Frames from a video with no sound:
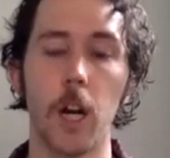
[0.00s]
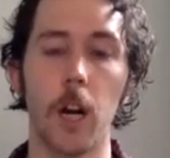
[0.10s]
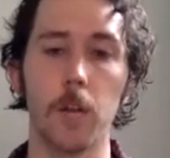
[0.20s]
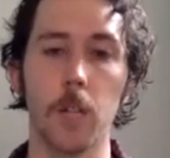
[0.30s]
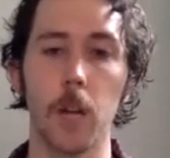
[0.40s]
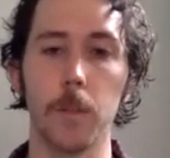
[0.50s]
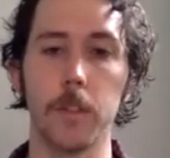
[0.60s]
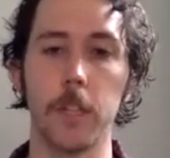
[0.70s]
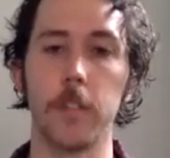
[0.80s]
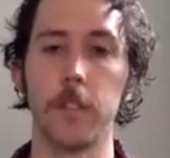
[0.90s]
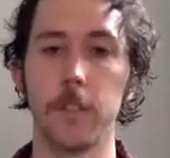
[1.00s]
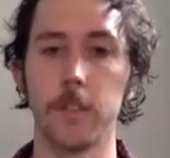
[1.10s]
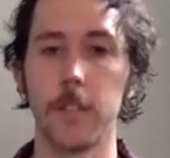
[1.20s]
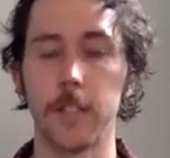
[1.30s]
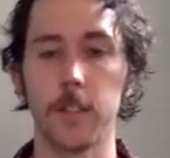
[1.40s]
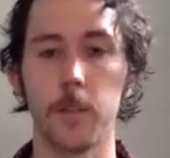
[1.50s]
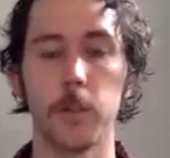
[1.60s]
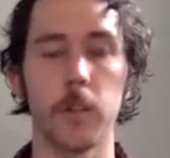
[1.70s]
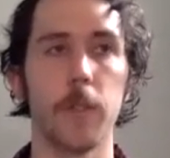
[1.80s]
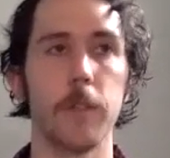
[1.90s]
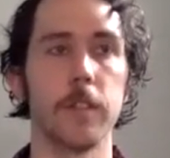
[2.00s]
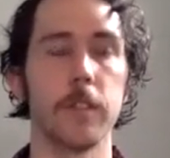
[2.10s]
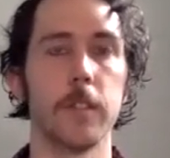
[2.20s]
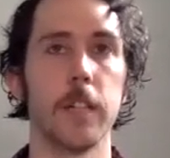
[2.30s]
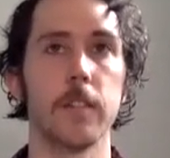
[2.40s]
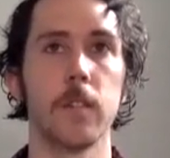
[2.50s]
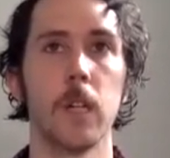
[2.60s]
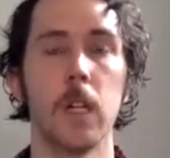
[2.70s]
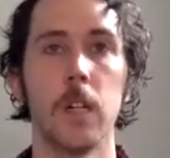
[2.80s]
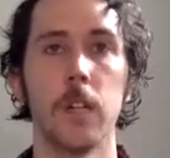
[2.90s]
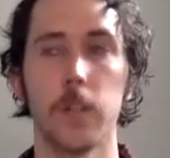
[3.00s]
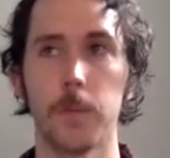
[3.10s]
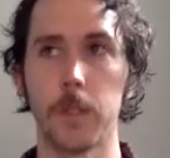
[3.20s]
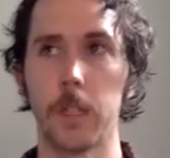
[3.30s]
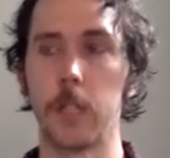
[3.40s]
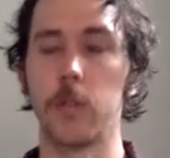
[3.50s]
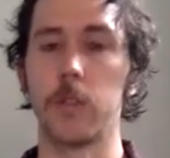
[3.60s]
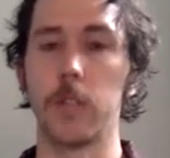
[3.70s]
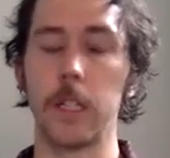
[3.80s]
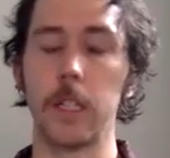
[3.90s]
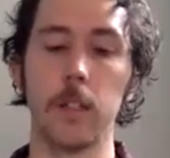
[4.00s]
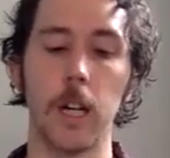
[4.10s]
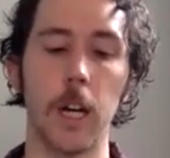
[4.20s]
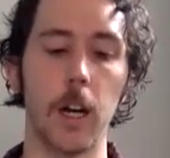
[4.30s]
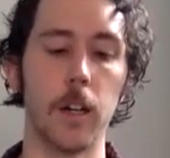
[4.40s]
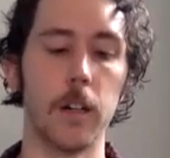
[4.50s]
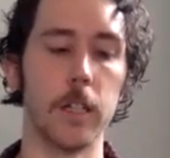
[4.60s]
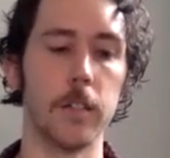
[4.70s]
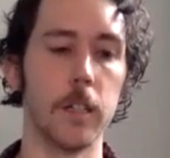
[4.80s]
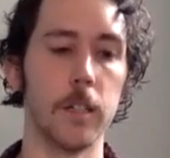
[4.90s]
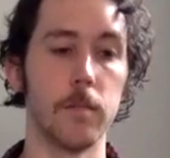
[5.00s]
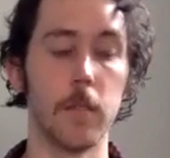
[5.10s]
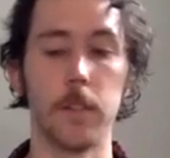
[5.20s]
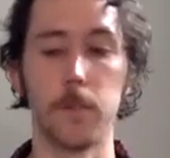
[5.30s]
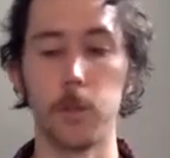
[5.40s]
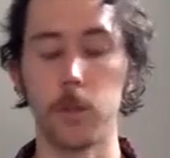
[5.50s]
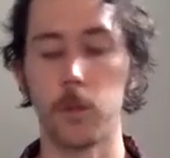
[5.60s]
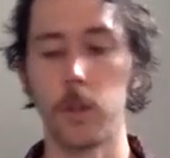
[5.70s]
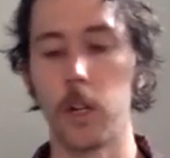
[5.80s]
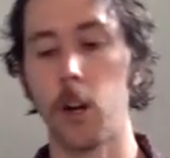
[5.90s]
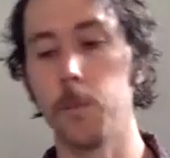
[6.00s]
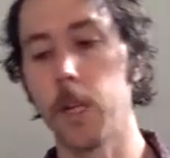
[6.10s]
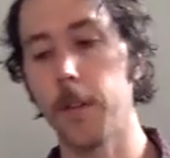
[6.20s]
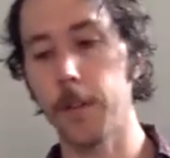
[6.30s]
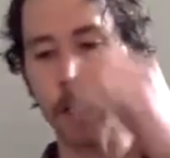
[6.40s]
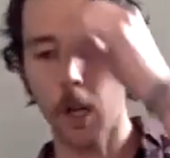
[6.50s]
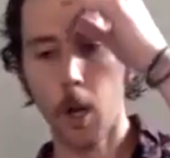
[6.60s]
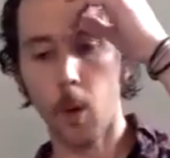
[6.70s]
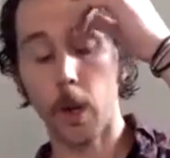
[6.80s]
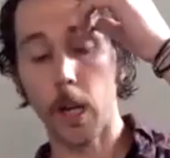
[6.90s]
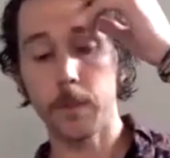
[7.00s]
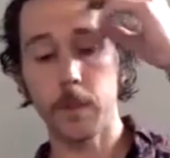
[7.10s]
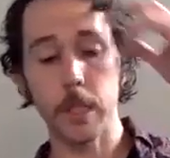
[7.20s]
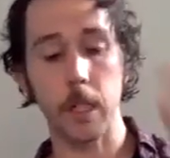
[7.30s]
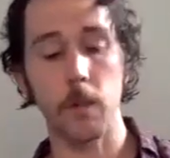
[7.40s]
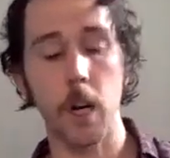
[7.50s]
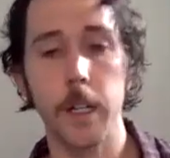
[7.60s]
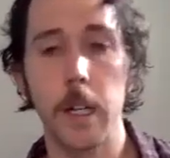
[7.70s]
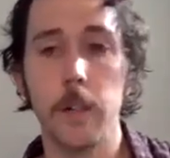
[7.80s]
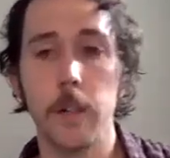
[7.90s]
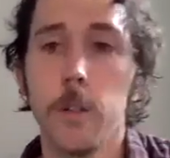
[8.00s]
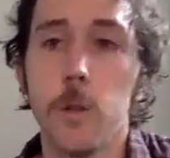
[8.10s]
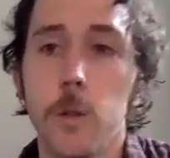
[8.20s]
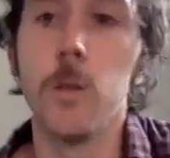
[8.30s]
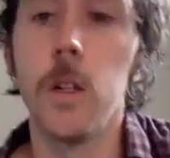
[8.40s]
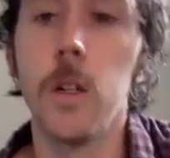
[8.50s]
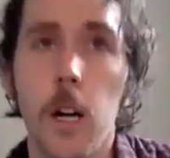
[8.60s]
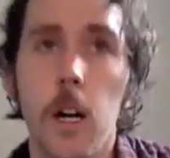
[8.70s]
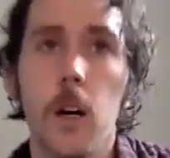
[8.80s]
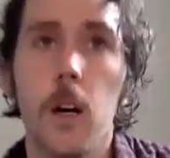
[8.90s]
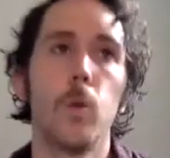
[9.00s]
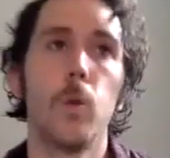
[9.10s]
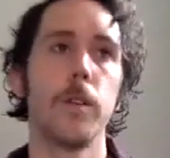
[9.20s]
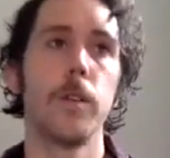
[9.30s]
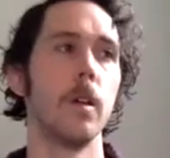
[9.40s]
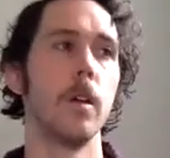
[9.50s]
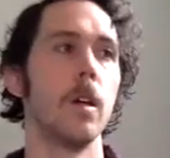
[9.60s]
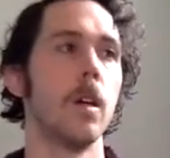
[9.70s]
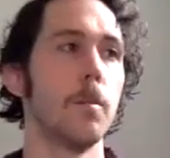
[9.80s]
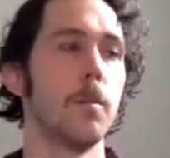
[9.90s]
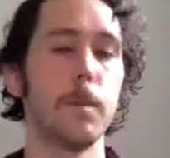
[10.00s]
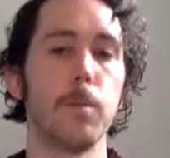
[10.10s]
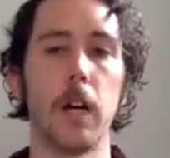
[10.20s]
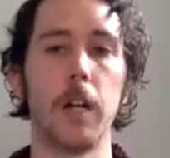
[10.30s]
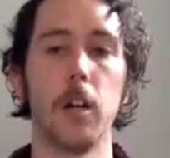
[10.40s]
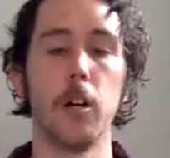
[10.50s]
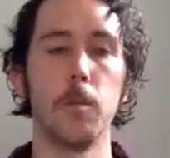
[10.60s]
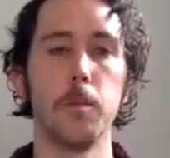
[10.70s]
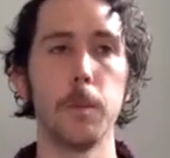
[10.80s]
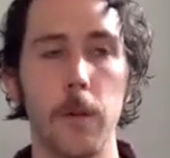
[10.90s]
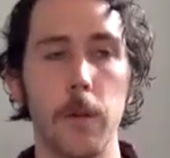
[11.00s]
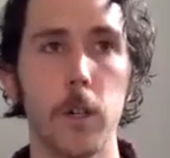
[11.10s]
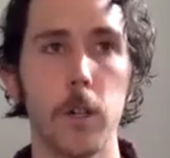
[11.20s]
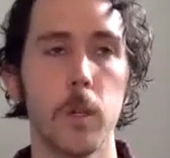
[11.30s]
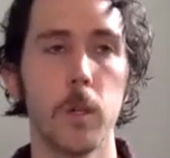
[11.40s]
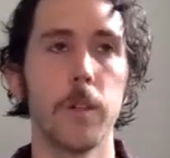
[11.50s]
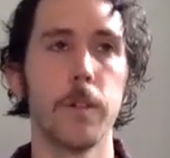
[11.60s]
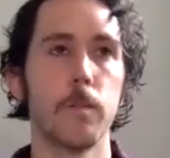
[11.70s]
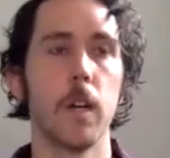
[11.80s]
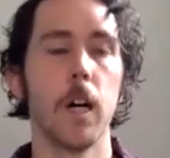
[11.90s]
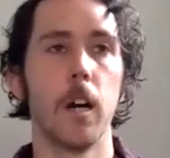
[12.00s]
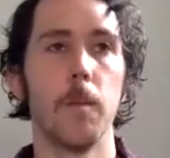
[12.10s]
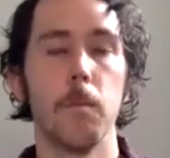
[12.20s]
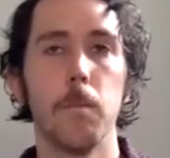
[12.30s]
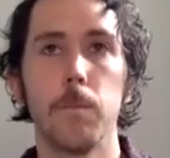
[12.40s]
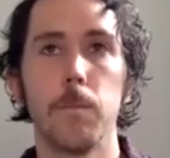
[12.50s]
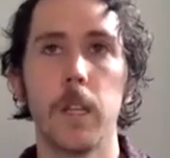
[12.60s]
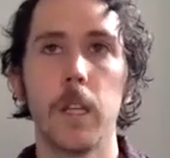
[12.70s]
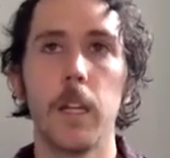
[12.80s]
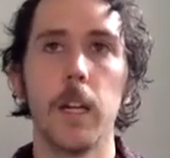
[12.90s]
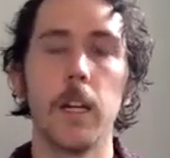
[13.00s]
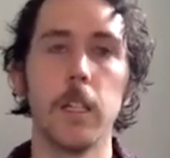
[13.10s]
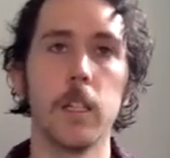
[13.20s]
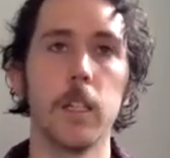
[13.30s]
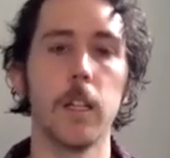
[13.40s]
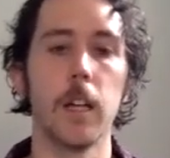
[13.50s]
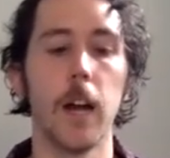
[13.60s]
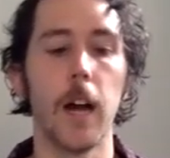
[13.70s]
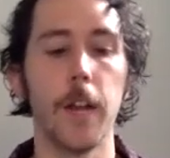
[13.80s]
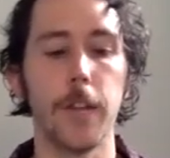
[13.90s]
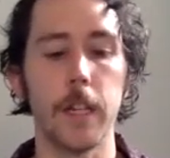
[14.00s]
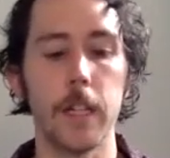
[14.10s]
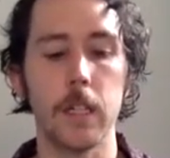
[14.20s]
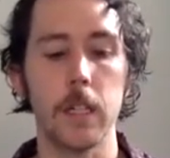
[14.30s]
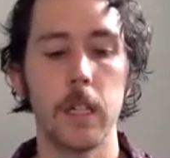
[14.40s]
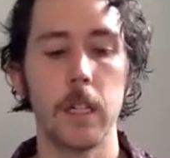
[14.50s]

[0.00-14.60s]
Compensation, that's the most obvious, and that's something that you see and is pushed really hard. But I think what I'm seeing a lot now too, with people I know and people I've worked with, I think